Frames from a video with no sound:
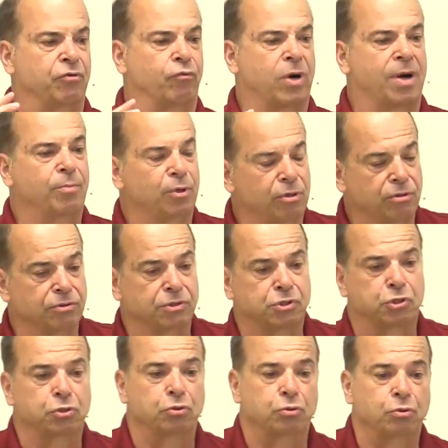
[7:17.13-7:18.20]
the rubble
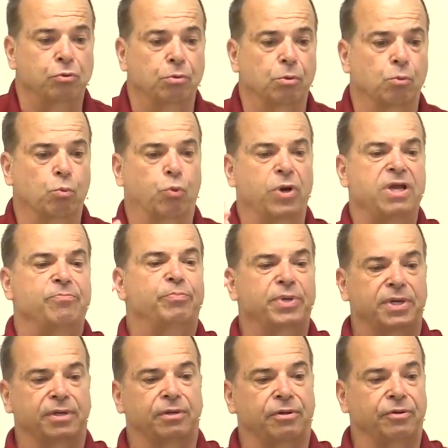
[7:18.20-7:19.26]
to
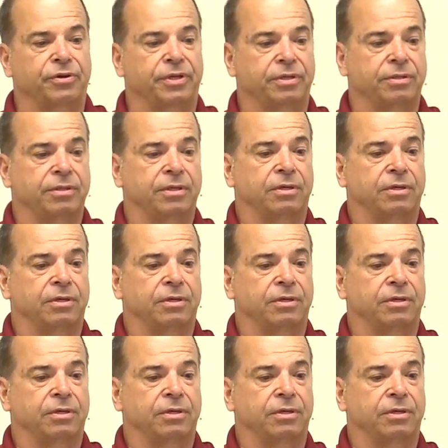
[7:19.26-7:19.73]
rebuild